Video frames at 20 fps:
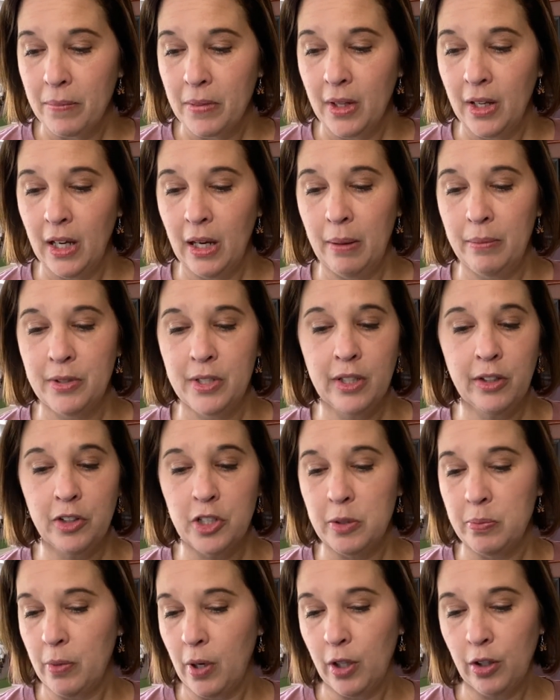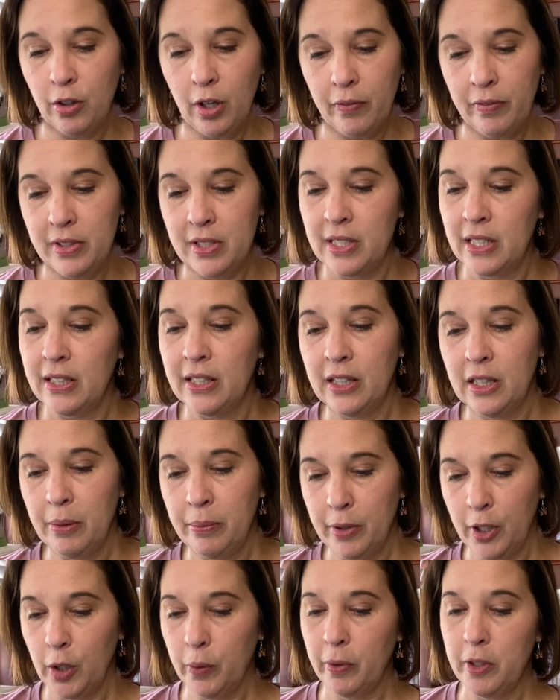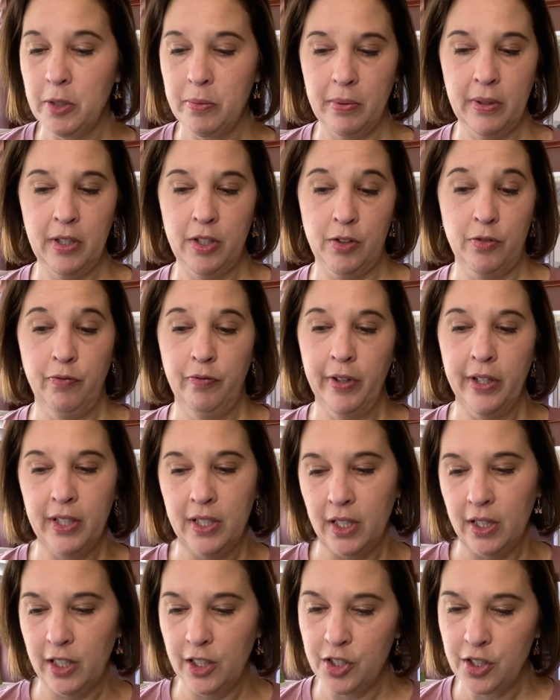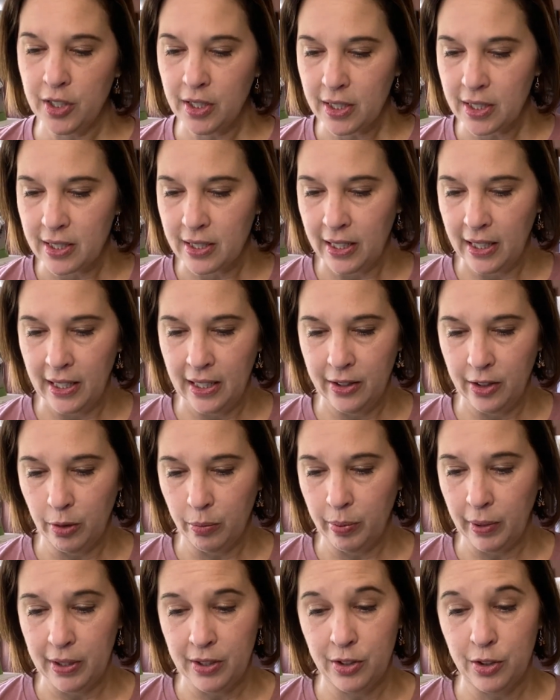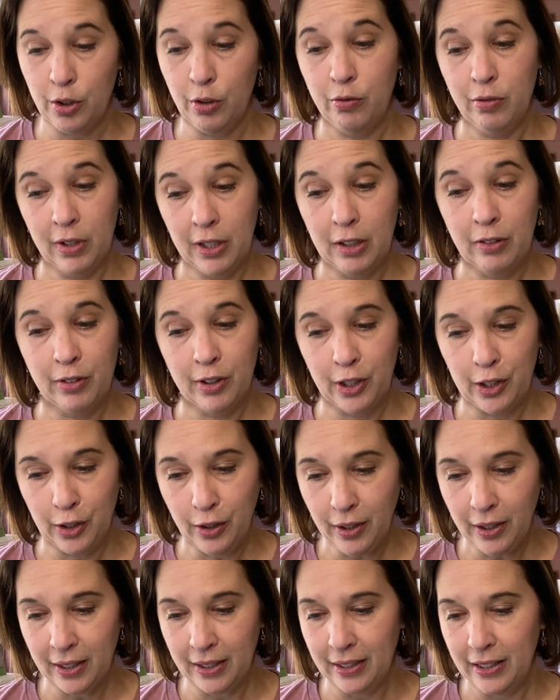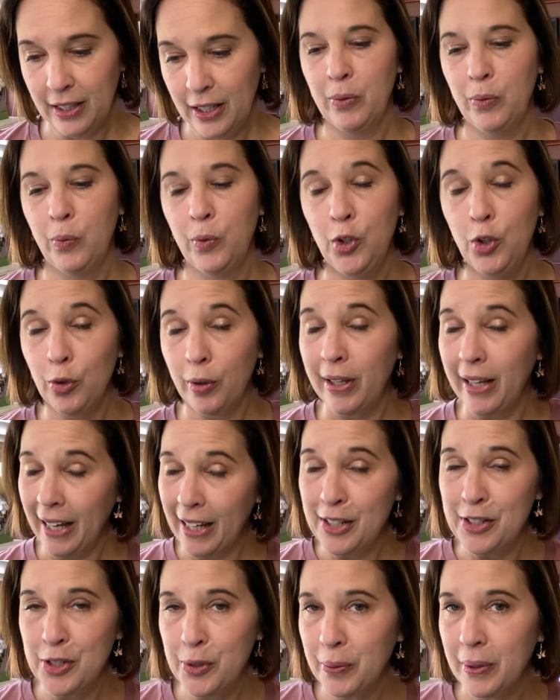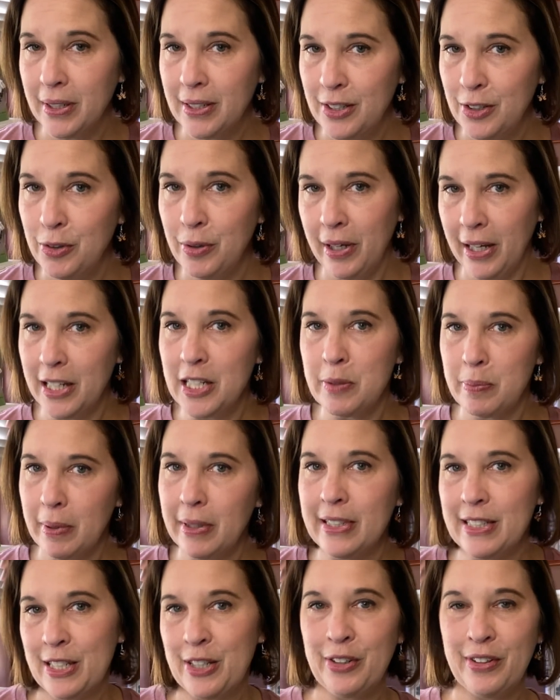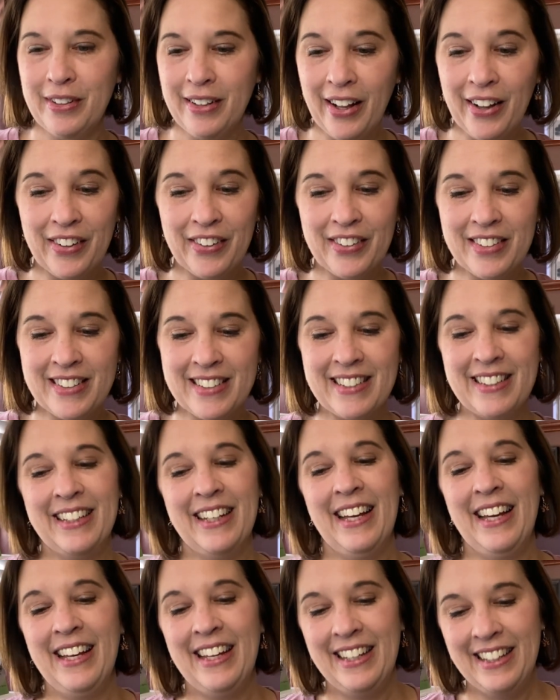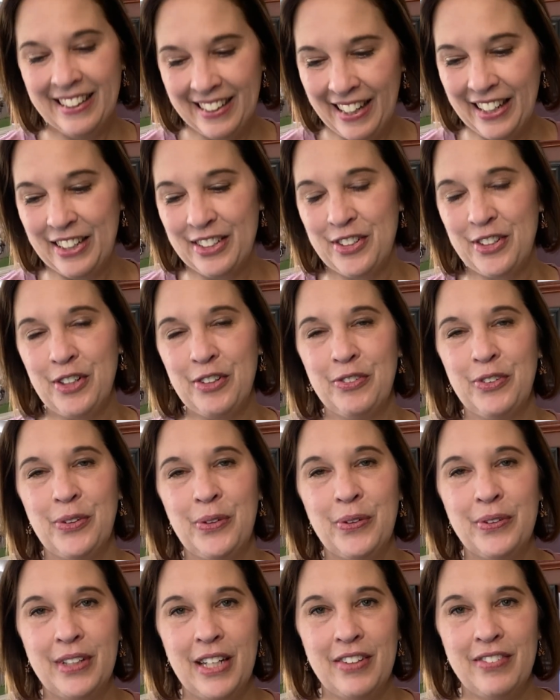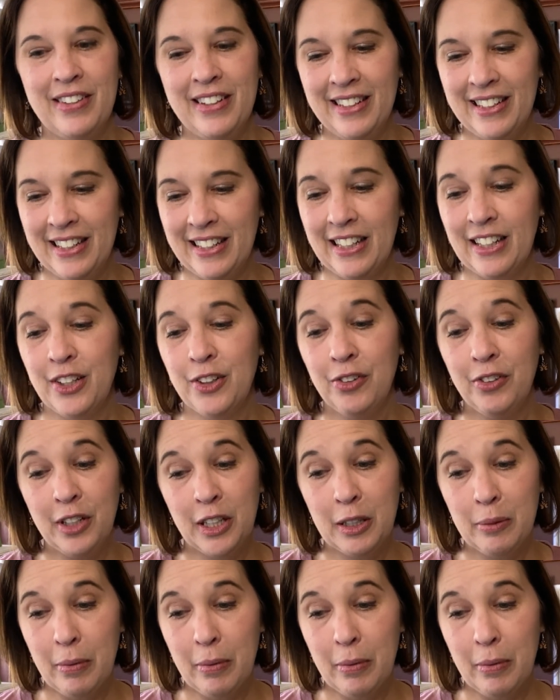It's a little smaller, obviously, than the bigger ones, but it's very delicious, and their prices are really, really good. You can do it. You can spend this $30 in Lancaster for a whole day of eating, including the